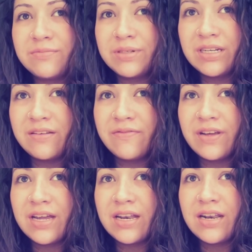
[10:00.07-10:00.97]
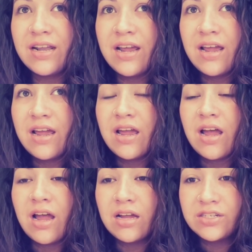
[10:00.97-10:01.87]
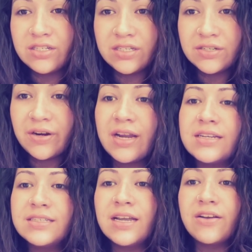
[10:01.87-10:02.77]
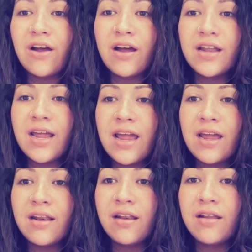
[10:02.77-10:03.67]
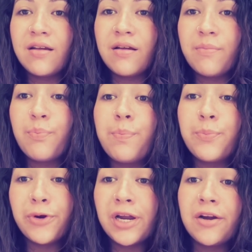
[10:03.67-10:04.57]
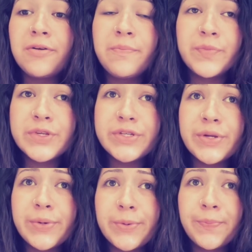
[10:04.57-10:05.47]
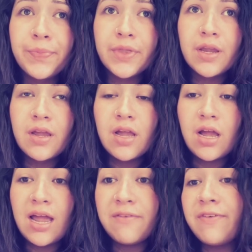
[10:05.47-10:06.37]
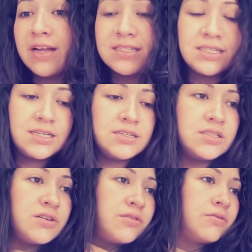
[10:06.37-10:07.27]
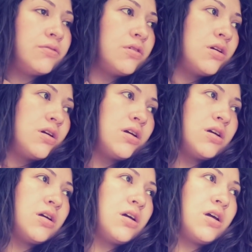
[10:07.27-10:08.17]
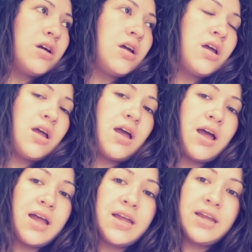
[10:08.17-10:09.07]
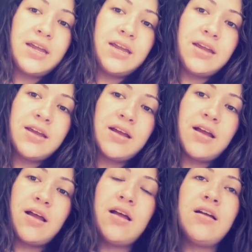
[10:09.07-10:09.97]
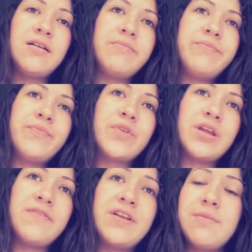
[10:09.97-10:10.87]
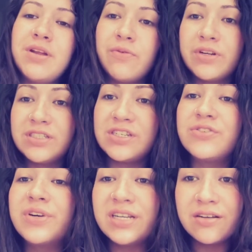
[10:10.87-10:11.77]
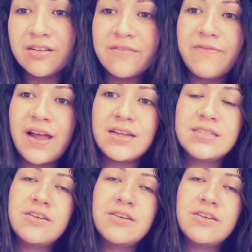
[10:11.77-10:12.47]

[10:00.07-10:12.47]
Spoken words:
believe in Jesus Christ and God and prayer, so, and fasting. So if anybody wants to join in on the fast,